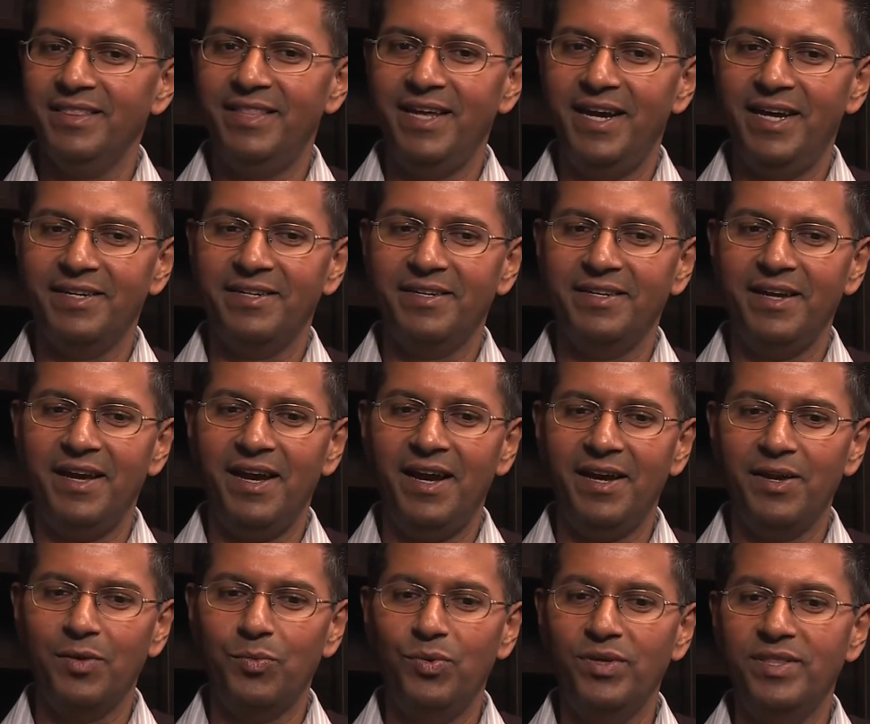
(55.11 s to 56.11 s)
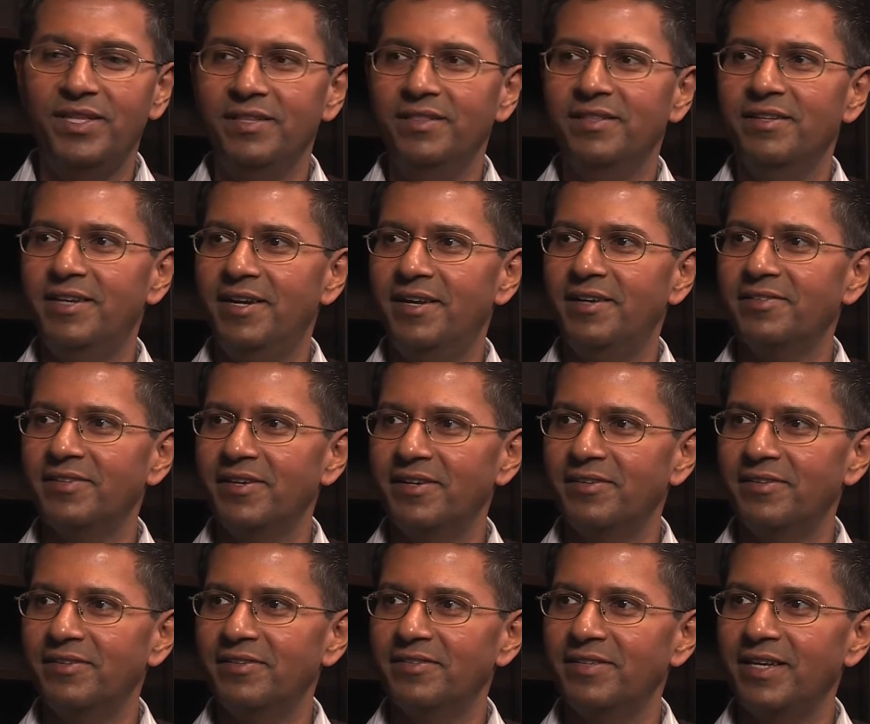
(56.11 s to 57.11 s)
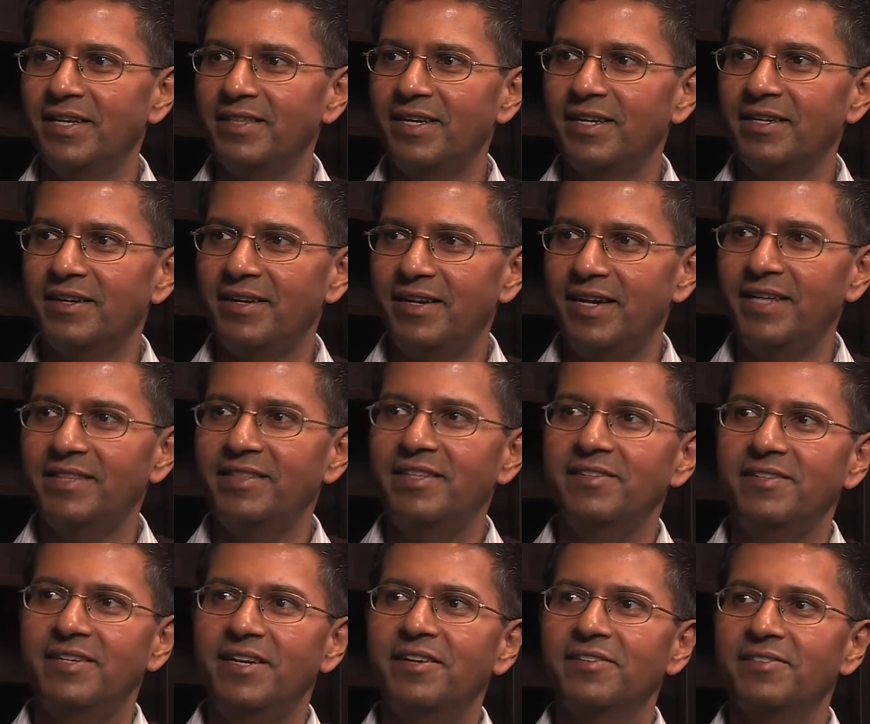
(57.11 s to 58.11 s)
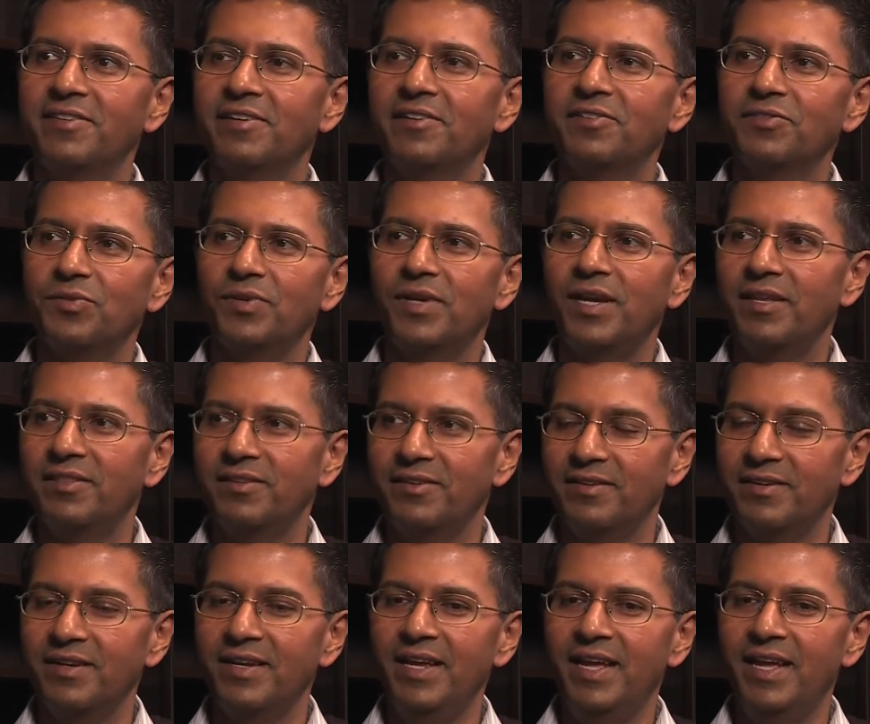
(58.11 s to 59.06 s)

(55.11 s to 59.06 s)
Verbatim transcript: that are within the data centers and that connect these data centers together.